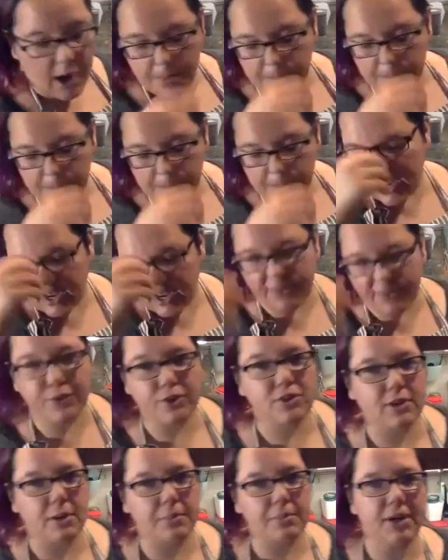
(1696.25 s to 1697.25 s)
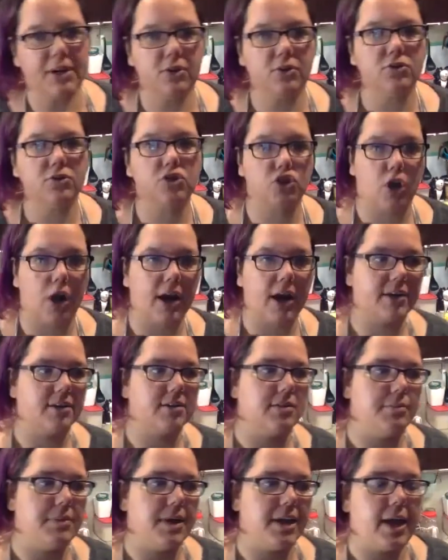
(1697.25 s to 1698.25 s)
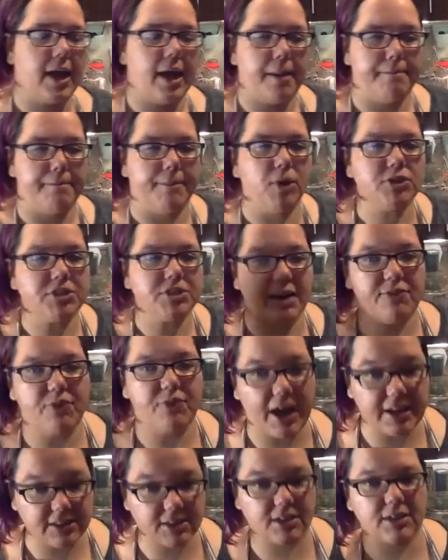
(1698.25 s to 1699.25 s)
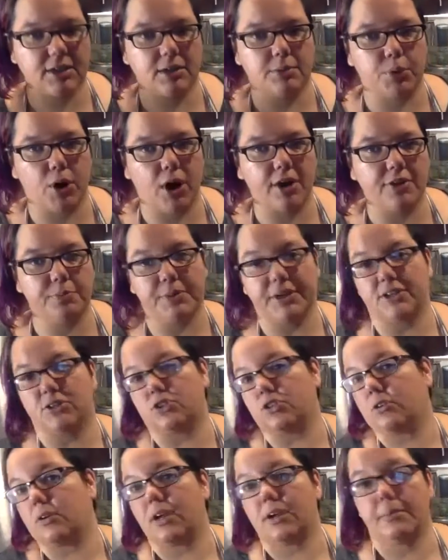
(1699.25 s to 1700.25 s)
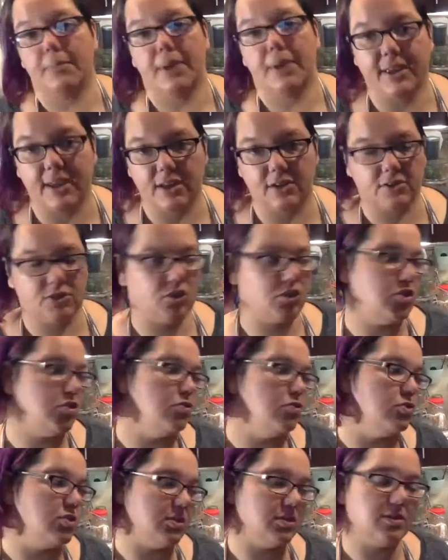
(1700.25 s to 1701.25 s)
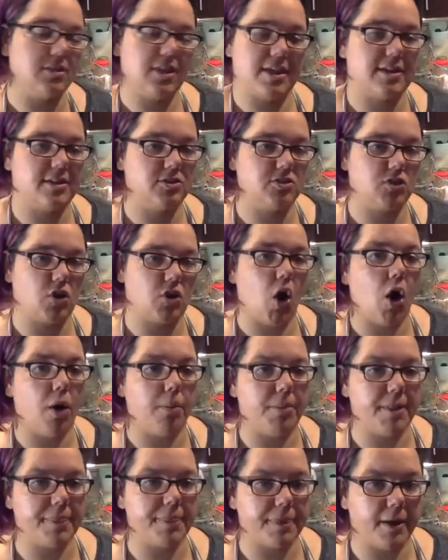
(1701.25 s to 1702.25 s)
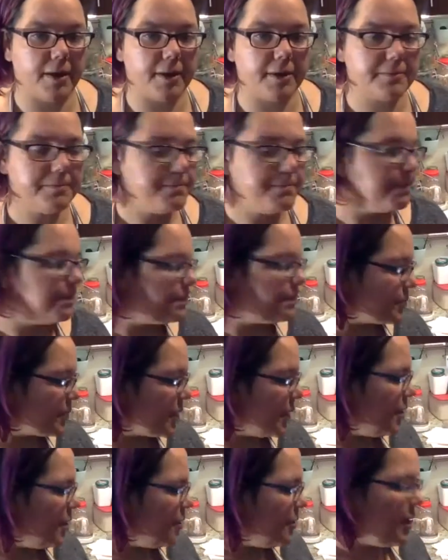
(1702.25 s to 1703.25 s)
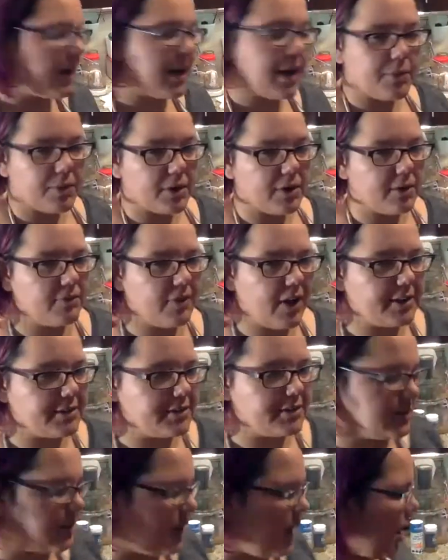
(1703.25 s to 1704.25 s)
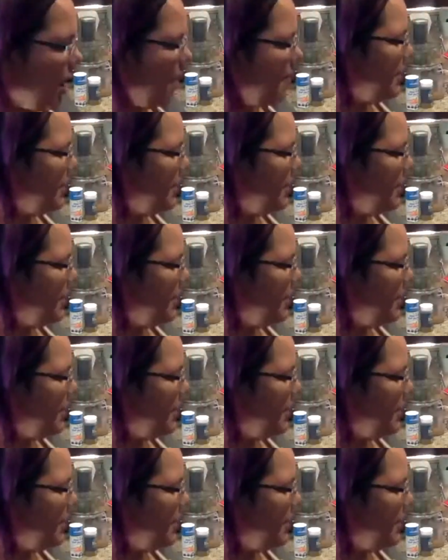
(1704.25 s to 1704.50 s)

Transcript: But if you're somebody who's trying to make a multifaceted broth because you're going to make it to use in things all month long, then I would advise um,